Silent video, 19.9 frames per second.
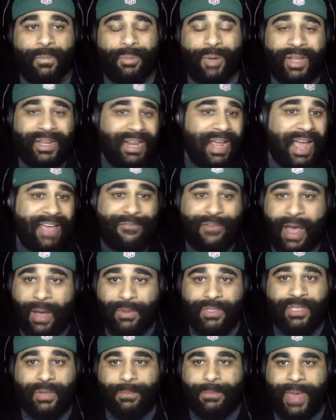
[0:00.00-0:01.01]
But if I
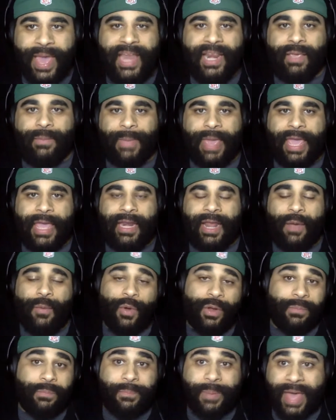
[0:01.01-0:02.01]
was a betting man, I
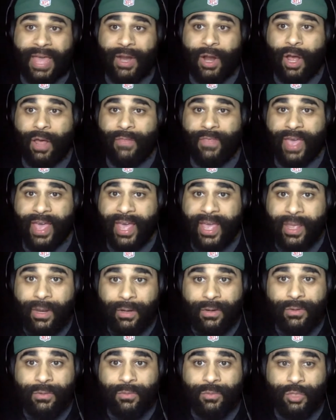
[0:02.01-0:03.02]
wouldn't bet on
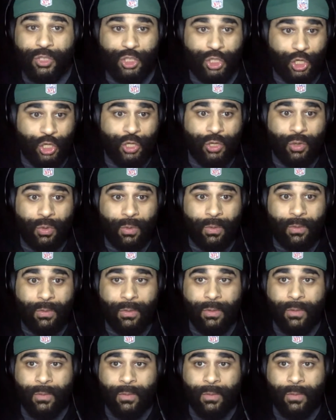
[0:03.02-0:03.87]
that. Would you?